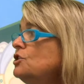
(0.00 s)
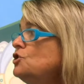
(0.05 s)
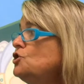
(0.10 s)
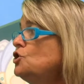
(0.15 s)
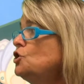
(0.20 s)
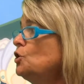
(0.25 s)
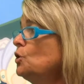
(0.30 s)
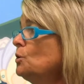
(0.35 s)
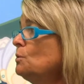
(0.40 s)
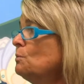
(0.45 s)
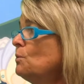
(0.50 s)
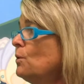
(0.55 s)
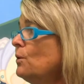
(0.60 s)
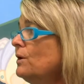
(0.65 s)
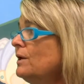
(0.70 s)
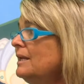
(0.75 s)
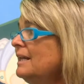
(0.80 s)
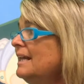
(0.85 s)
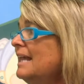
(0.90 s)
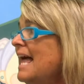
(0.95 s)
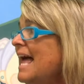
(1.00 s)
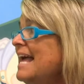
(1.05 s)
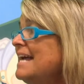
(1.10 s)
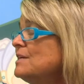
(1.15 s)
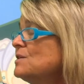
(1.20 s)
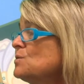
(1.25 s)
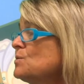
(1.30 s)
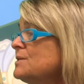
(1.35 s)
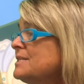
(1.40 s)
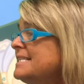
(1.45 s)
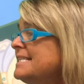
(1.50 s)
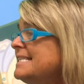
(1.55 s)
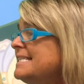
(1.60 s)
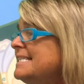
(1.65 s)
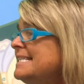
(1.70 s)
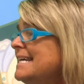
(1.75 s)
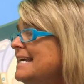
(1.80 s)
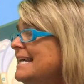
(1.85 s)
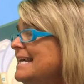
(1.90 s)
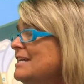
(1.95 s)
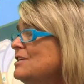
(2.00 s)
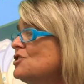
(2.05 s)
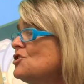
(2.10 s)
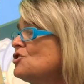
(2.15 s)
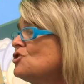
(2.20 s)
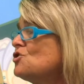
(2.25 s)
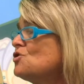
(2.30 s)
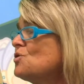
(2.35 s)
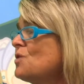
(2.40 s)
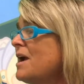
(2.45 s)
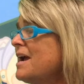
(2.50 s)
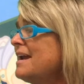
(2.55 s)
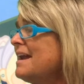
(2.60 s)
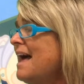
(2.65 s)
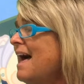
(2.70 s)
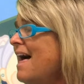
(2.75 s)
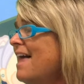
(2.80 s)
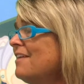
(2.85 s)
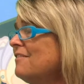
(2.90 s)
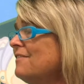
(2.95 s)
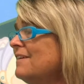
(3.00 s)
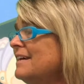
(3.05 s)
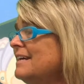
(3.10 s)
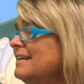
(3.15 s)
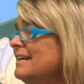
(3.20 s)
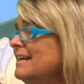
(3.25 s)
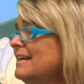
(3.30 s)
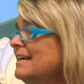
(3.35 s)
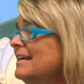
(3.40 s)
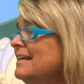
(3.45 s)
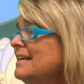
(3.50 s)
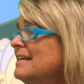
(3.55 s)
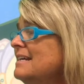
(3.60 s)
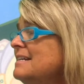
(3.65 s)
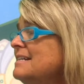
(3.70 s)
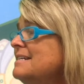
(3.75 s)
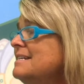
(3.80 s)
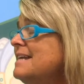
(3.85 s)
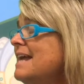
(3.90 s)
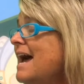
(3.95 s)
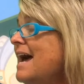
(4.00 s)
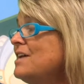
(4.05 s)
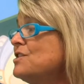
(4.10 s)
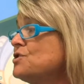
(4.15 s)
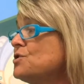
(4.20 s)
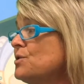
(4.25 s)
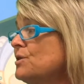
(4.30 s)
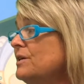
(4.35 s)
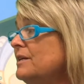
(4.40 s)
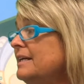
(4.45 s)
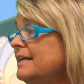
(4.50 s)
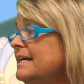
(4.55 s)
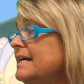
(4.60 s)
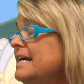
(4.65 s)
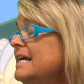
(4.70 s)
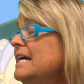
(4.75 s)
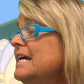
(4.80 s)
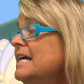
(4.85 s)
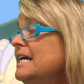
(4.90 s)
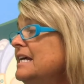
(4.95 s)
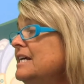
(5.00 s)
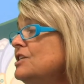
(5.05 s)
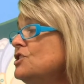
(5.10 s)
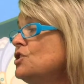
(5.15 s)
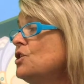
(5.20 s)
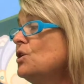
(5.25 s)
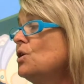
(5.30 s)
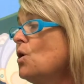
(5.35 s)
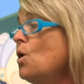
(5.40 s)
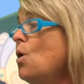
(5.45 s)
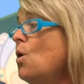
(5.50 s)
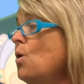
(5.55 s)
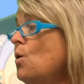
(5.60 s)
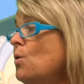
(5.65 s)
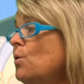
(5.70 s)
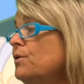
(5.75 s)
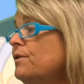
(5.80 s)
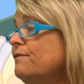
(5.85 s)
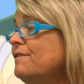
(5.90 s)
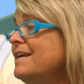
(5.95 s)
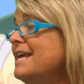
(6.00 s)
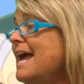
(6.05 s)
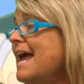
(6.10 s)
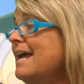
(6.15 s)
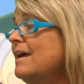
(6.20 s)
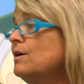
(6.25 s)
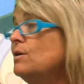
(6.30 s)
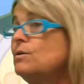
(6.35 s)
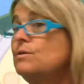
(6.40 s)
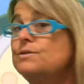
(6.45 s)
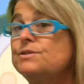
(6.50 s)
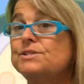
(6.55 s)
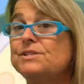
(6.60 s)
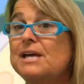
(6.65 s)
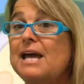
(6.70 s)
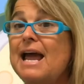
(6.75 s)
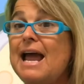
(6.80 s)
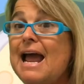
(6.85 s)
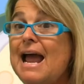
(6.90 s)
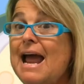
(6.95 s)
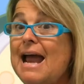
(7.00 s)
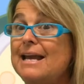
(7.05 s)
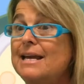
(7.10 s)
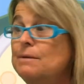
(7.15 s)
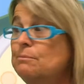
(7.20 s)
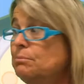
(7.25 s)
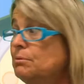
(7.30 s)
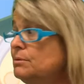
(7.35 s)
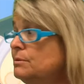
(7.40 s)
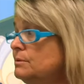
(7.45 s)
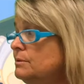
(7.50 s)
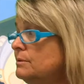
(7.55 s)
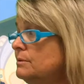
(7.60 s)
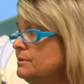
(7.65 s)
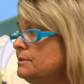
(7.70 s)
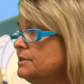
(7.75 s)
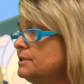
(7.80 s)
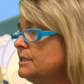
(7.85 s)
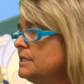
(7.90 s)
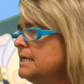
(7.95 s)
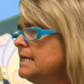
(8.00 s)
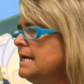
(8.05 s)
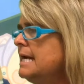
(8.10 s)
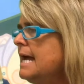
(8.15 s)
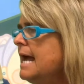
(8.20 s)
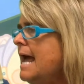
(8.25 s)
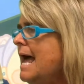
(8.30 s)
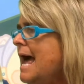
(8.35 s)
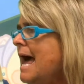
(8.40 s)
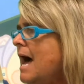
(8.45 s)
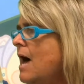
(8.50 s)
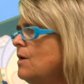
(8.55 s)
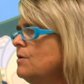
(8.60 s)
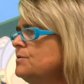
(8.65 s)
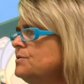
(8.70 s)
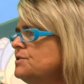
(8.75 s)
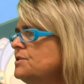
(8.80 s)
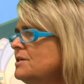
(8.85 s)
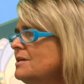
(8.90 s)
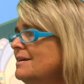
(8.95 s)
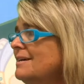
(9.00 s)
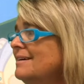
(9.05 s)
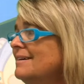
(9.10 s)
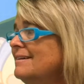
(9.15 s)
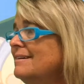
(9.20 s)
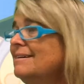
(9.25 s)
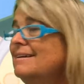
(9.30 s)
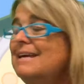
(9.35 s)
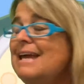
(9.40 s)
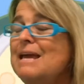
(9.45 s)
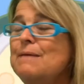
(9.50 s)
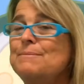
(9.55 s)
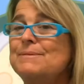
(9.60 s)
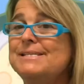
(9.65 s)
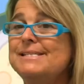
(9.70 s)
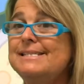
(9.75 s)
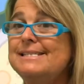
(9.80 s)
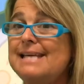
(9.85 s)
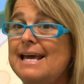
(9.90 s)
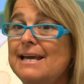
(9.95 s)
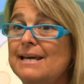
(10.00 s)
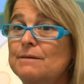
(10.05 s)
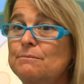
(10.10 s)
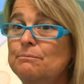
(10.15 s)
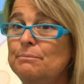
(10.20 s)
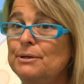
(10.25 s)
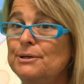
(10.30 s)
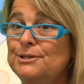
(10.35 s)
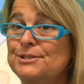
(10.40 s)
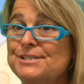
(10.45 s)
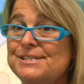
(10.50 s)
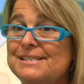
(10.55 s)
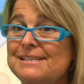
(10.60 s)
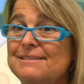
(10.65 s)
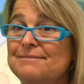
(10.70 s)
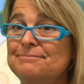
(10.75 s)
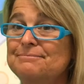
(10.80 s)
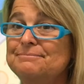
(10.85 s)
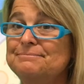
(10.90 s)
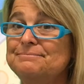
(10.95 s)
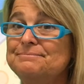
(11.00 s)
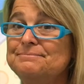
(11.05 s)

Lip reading: 2 more legs were sticking straight out of it. Naturally, he took hold of the ankles and he pulled. Out came a second person,